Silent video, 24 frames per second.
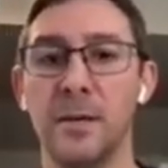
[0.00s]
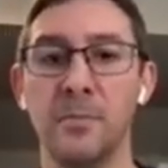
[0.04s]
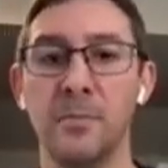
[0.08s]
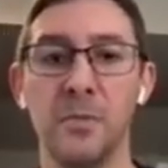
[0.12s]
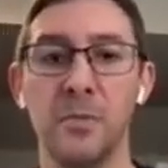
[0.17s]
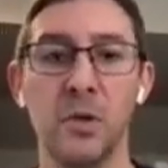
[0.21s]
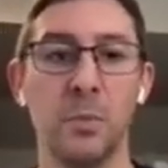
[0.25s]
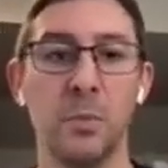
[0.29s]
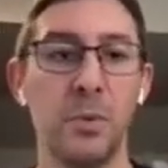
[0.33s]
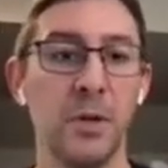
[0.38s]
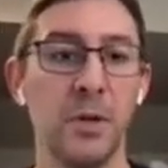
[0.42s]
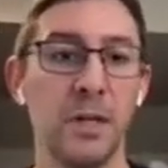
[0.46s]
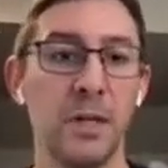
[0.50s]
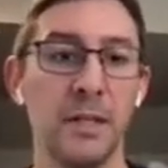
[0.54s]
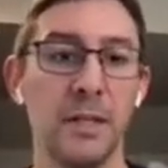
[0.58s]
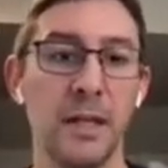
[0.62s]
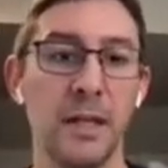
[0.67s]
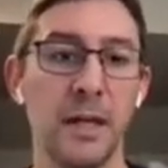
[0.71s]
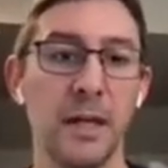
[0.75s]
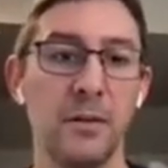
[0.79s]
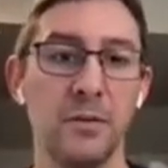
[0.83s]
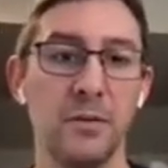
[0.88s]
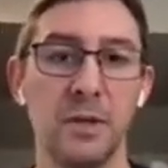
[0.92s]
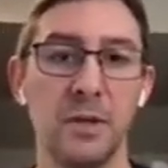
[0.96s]
you're putting
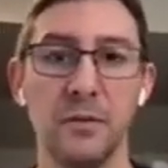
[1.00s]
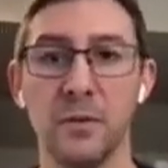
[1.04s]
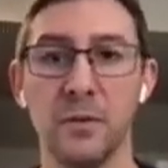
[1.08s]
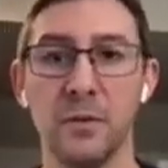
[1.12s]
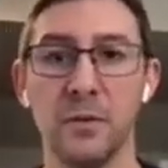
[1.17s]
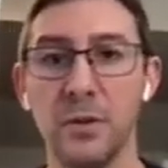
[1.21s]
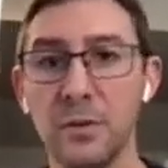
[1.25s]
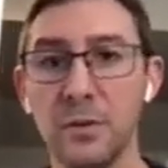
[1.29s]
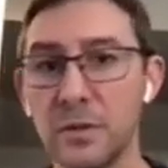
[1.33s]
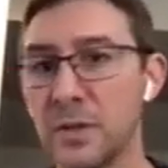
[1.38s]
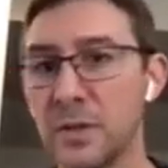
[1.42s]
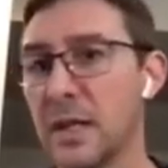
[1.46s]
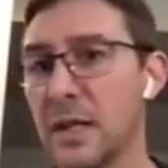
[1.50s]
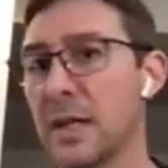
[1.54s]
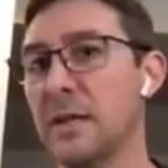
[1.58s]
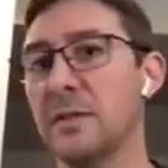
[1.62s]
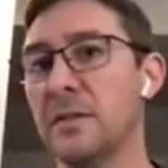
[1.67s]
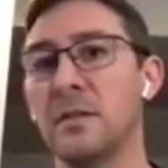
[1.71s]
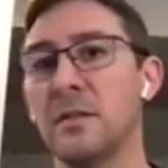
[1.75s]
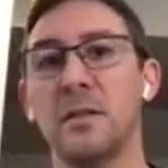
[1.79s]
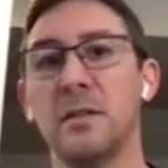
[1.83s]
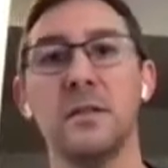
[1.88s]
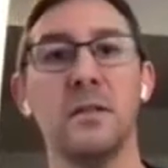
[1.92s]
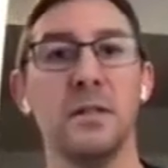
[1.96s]
together different use
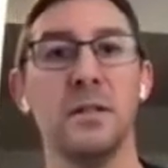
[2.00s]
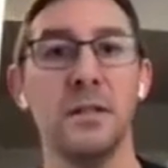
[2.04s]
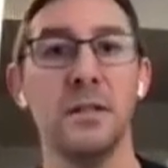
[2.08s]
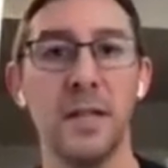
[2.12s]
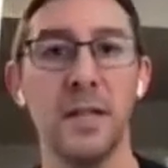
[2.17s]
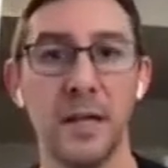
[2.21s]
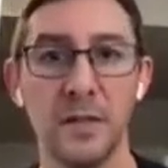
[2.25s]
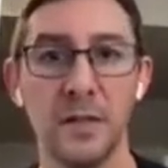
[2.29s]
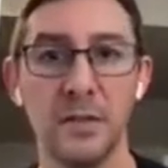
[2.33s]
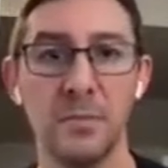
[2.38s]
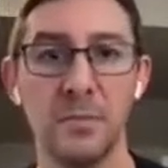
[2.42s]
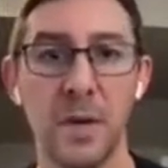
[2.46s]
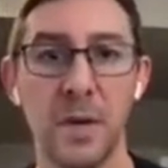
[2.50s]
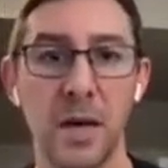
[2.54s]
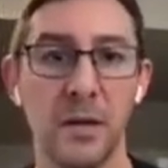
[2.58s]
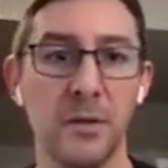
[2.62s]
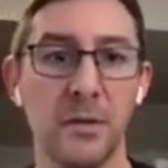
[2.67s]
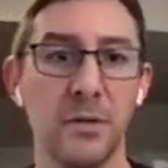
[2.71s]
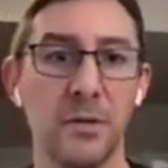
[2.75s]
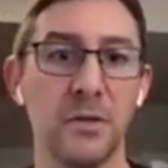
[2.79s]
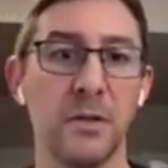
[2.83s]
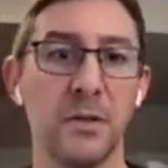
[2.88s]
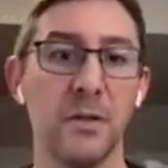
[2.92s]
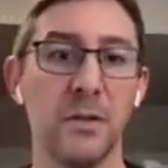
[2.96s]
cases and test
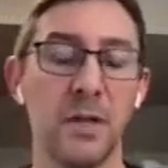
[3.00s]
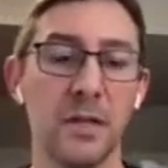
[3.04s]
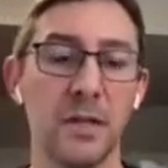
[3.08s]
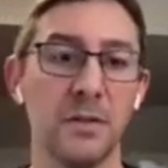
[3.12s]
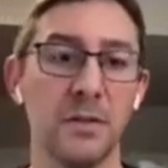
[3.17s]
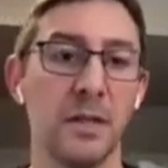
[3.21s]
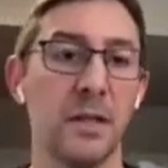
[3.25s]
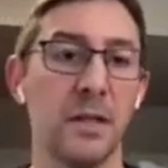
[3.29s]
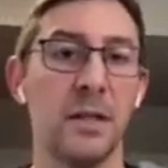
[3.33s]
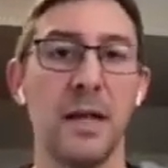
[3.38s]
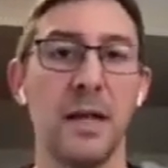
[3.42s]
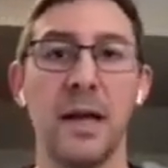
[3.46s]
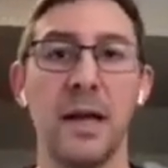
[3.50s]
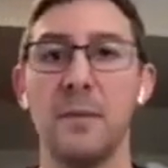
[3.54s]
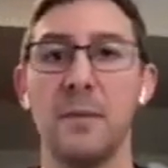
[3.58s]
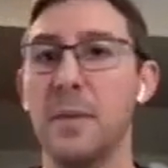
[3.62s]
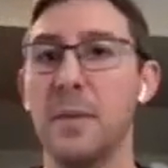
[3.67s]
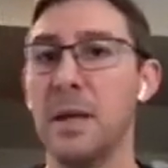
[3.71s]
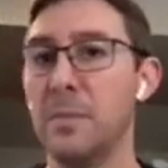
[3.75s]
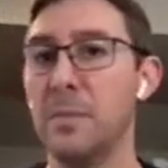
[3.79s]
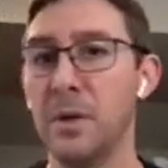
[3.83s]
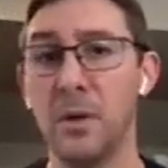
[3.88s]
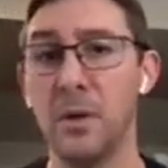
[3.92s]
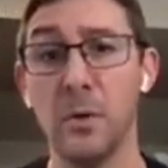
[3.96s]
models and things like that,
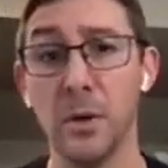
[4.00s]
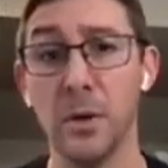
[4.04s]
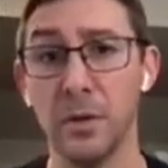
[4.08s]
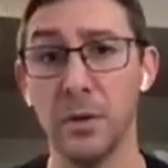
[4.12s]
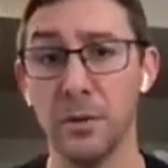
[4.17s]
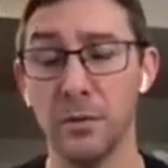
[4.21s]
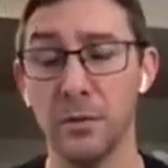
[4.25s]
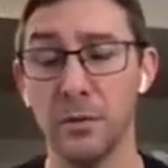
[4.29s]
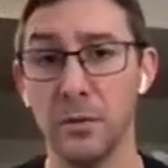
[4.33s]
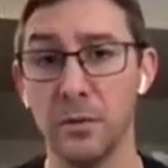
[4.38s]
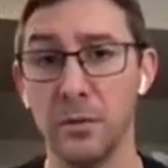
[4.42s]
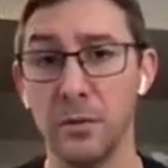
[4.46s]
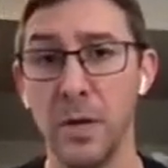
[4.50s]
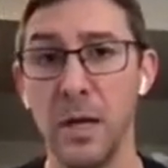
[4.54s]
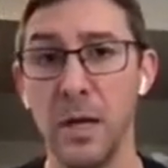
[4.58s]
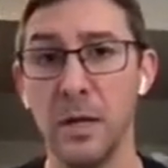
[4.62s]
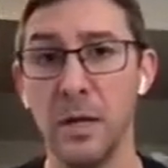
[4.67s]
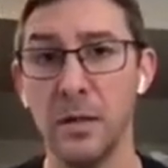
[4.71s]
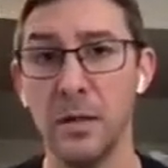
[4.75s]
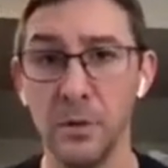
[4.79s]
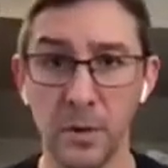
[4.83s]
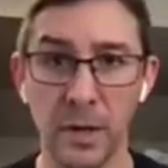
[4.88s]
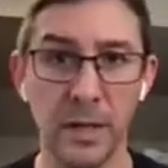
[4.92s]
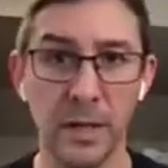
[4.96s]
maybe going through
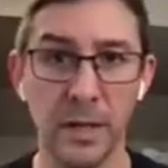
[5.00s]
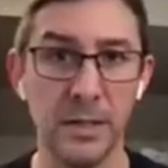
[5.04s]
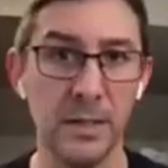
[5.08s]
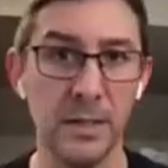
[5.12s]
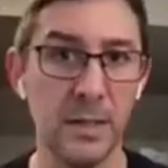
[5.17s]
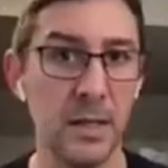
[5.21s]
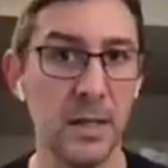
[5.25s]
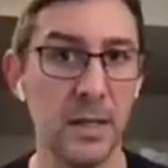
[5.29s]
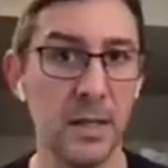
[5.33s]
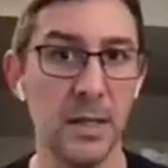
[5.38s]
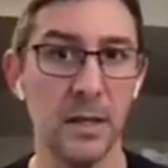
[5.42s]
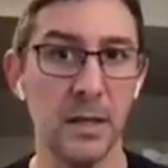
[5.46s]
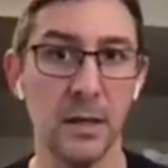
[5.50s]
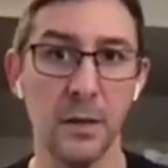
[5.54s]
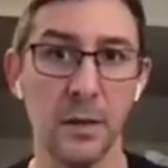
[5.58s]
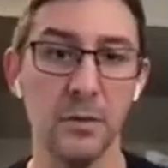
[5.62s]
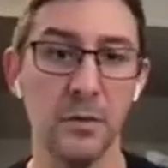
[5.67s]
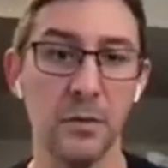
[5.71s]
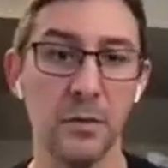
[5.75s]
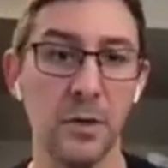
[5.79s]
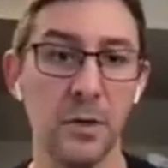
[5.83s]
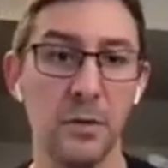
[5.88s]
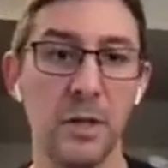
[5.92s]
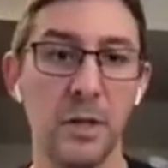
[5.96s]
UAT and
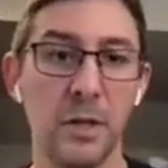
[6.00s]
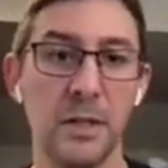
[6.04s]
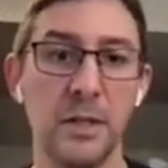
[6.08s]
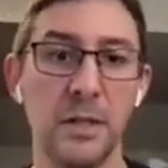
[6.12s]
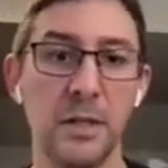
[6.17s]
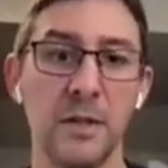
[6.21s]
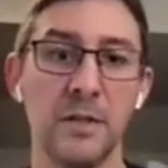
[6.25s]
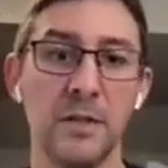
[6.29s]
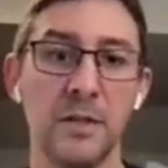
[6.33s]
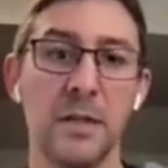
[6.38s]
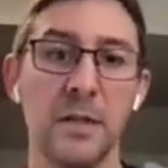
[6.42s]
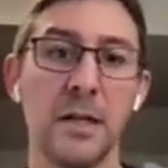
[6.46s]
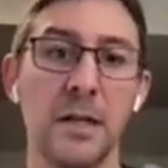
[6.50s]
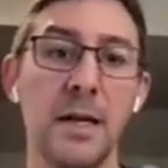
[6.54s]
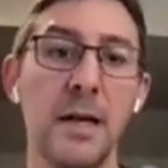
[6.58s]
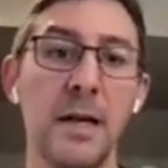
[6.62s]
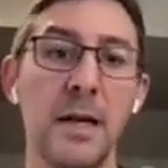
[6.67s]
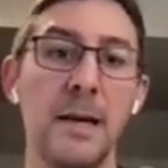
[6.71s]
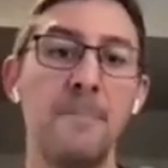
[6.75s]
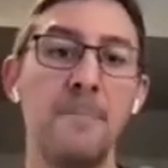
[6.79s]
other unit testing.